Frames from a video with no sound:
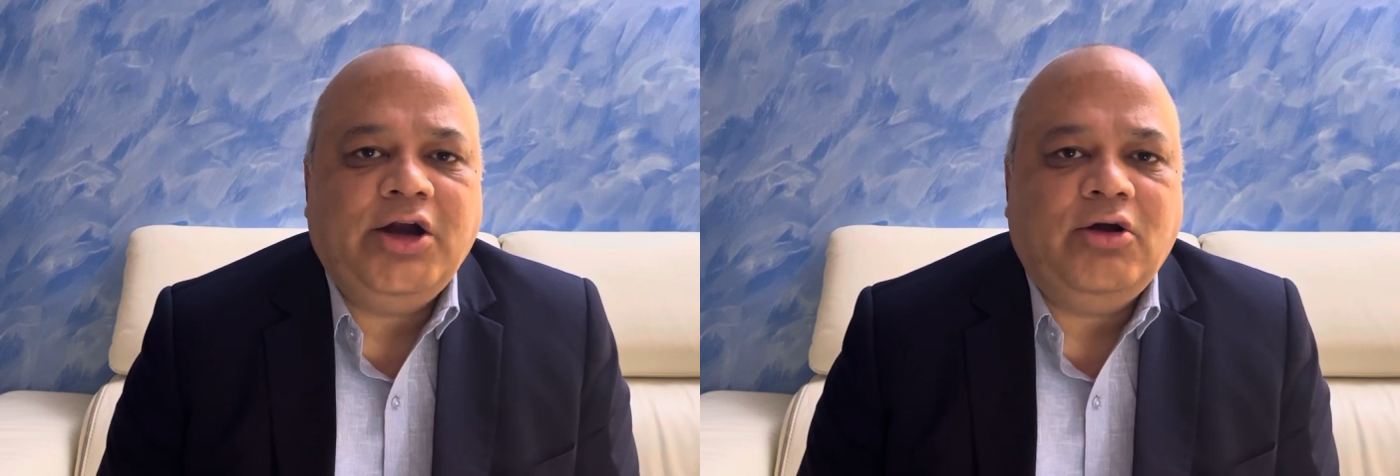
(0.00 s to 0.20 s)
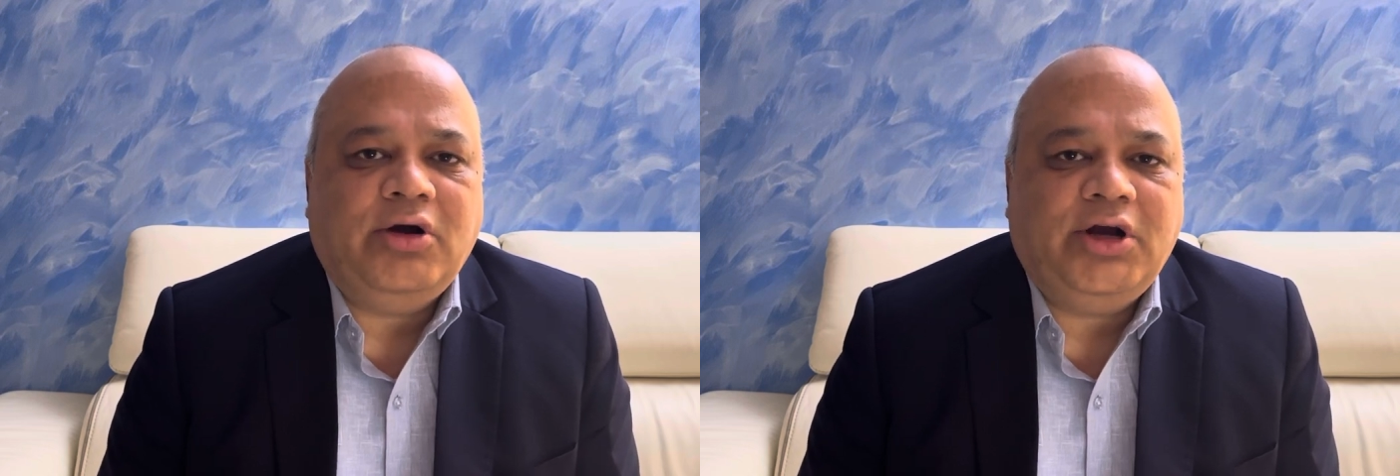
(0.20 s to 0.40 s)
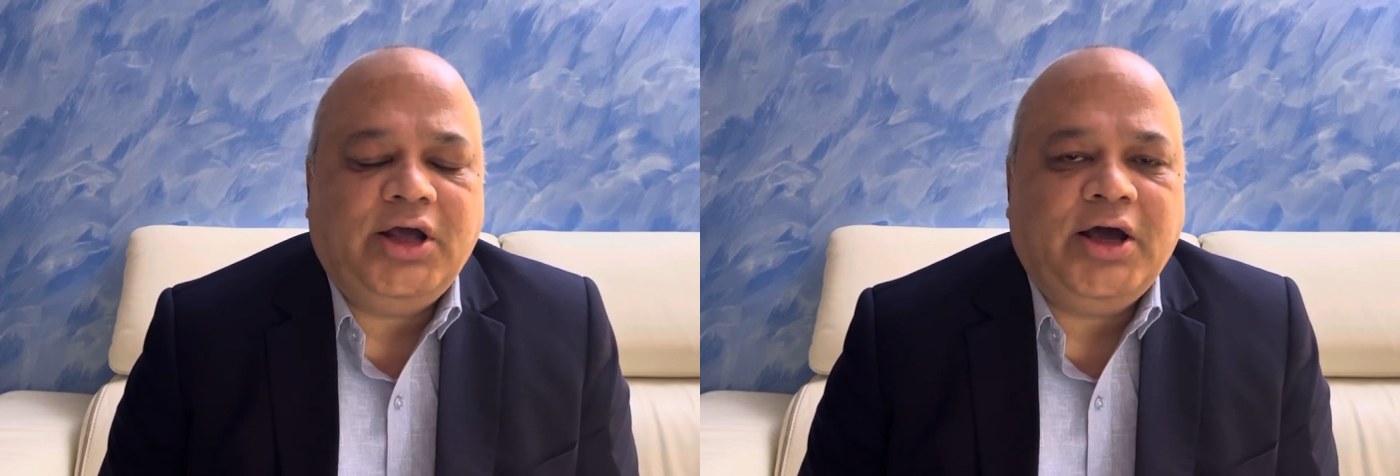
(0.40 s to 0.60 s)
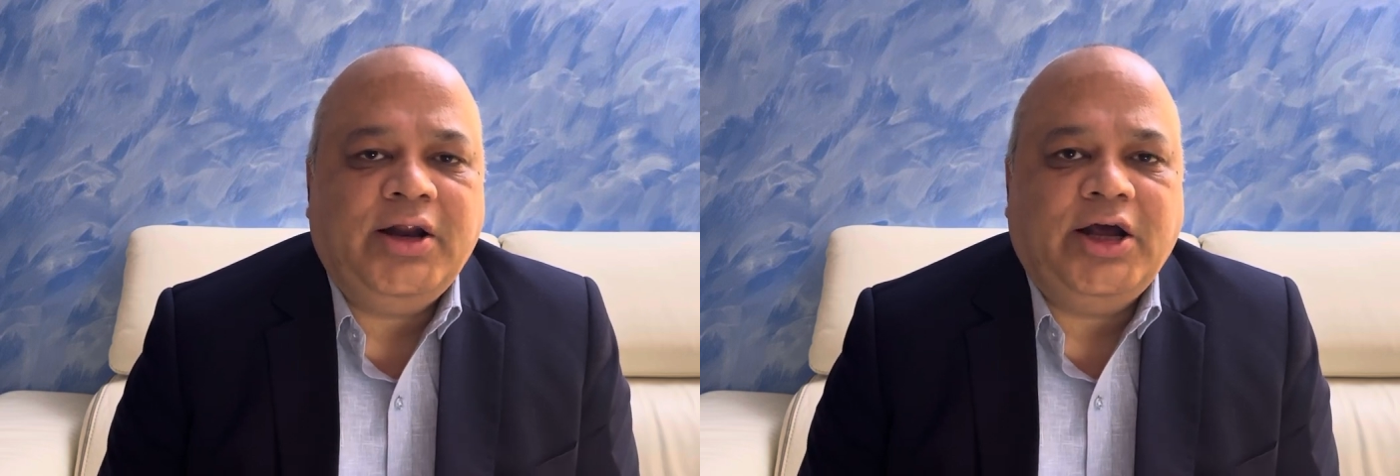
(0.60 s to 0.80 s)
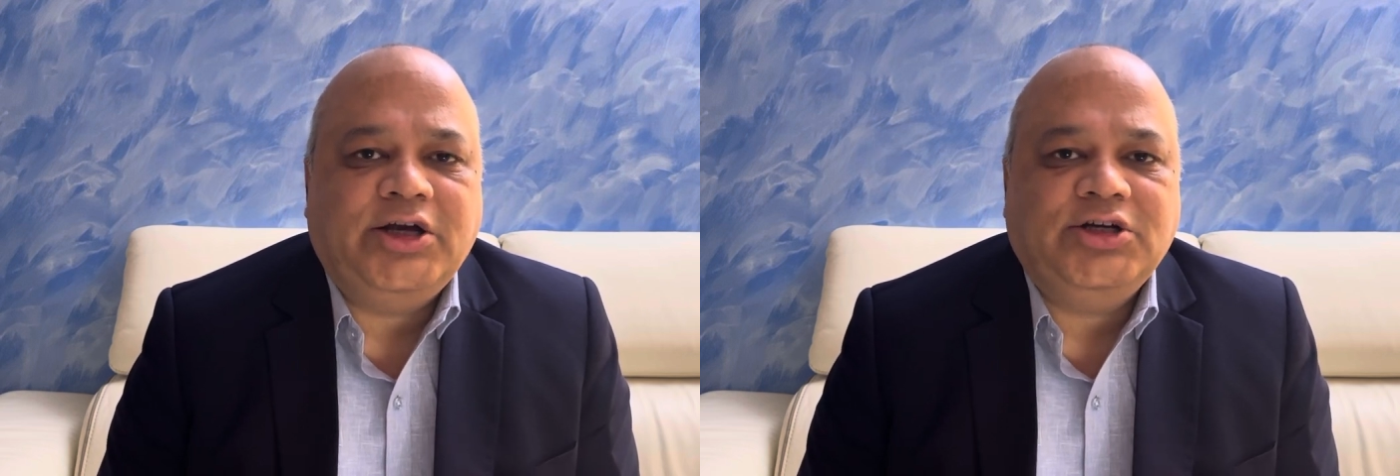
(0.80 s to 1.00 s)
or taken
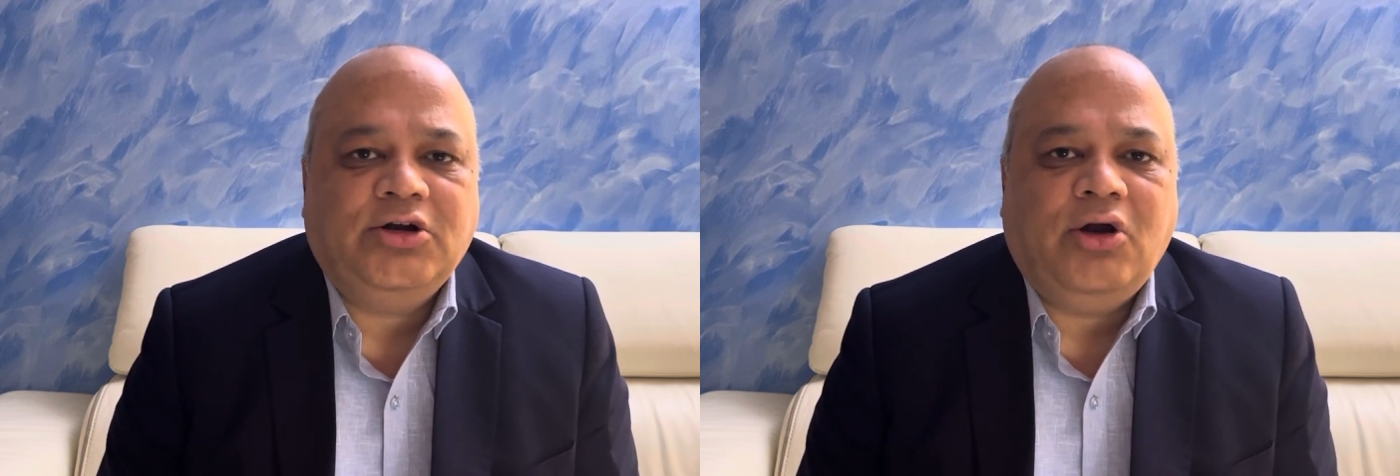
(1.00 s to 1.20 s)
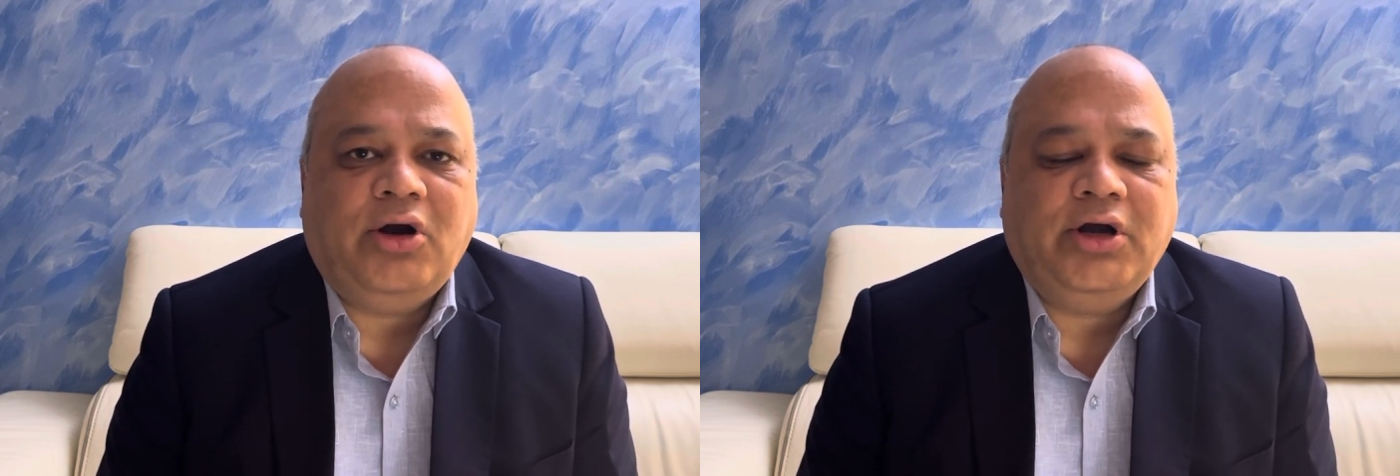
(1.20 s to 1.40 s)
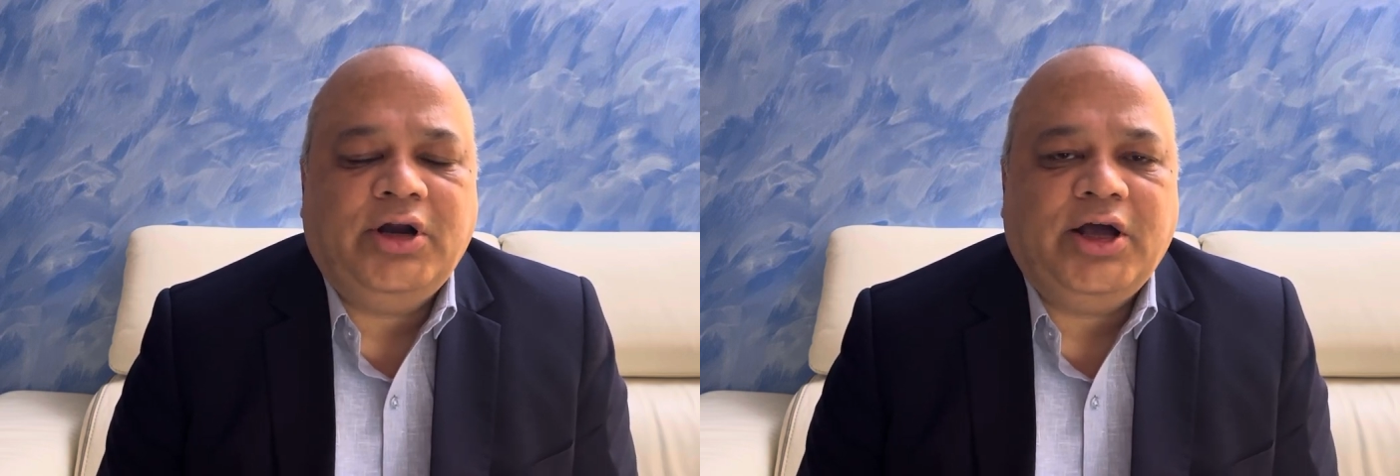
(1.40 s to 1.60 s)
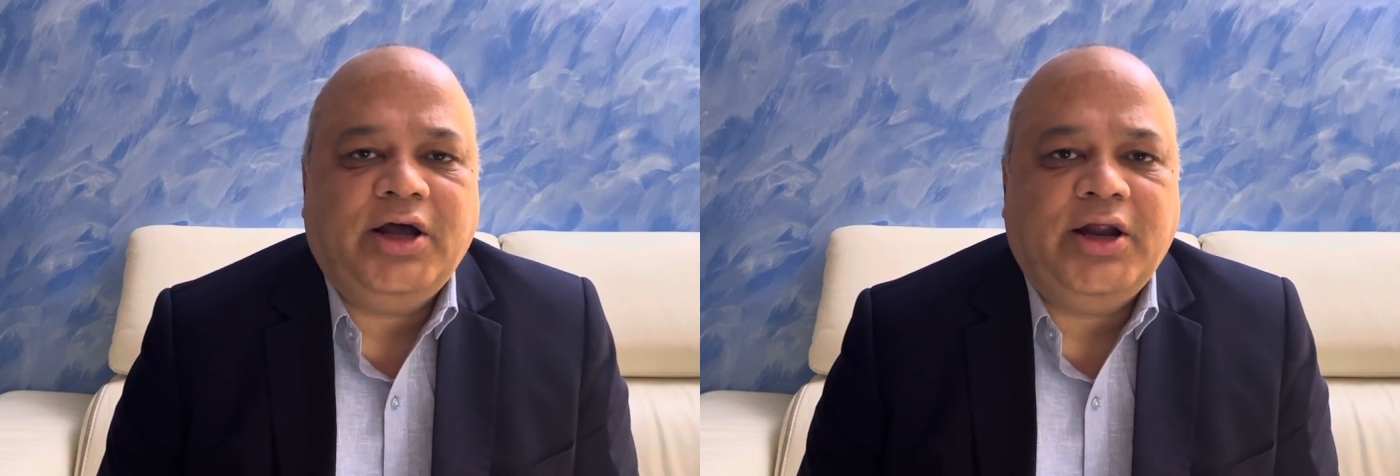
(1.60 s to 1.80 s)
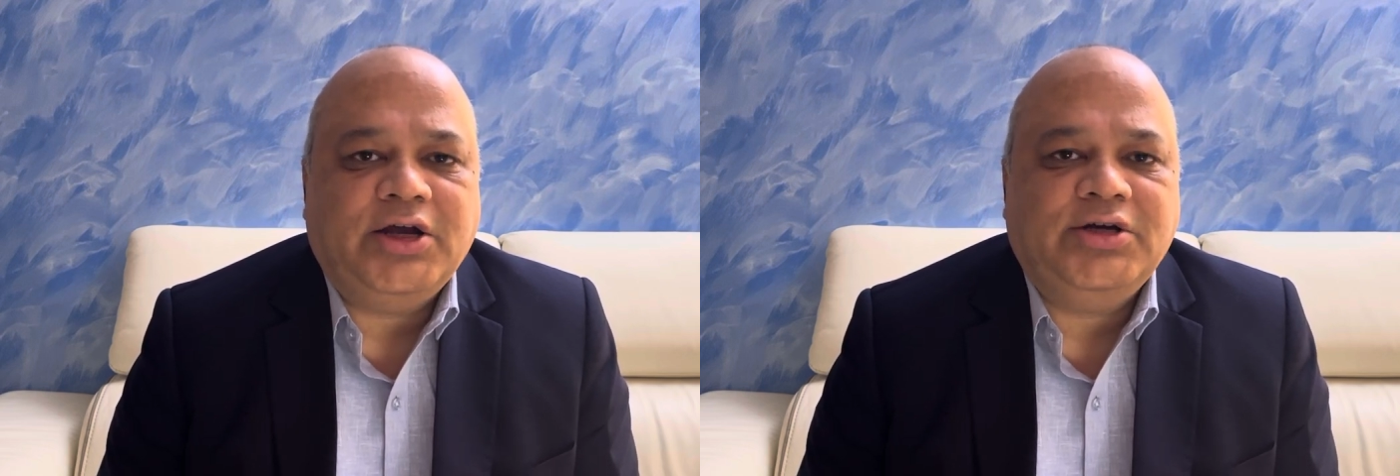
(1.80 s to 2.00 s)
action, not taken
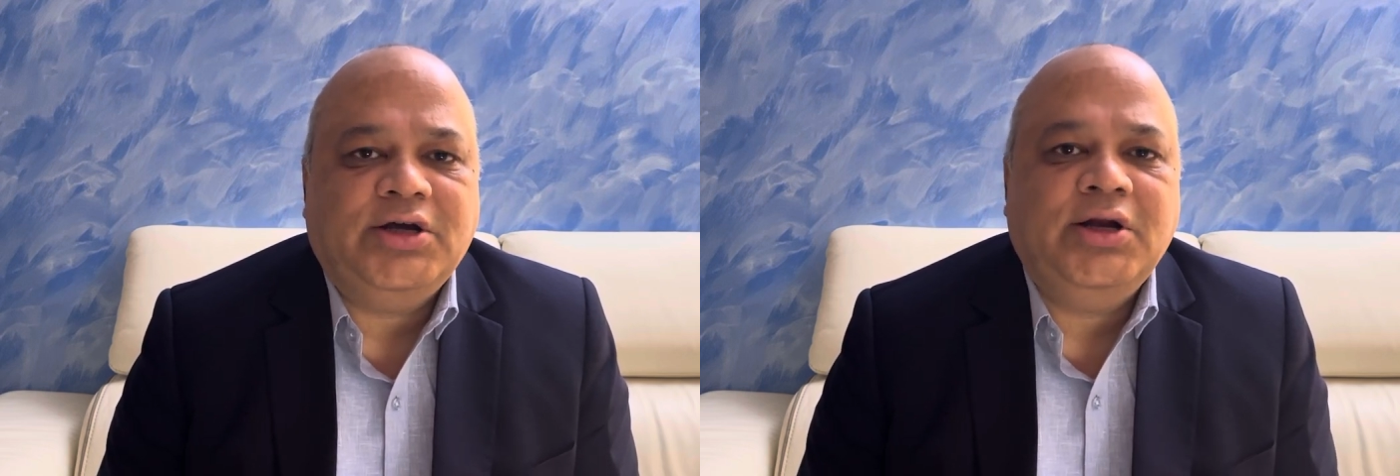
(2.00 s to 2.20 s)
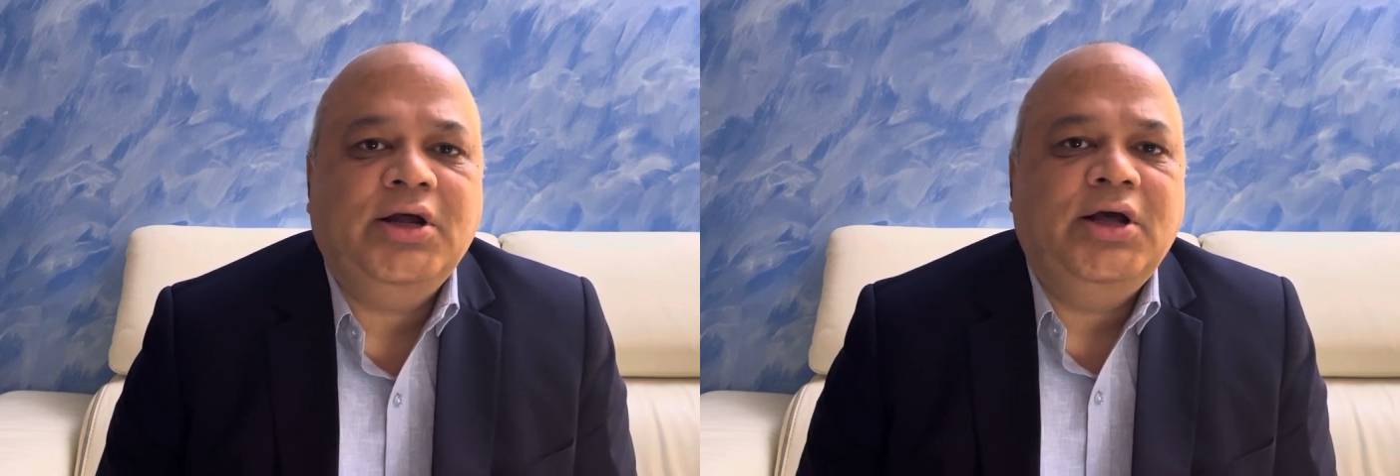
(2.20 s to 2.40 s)
action,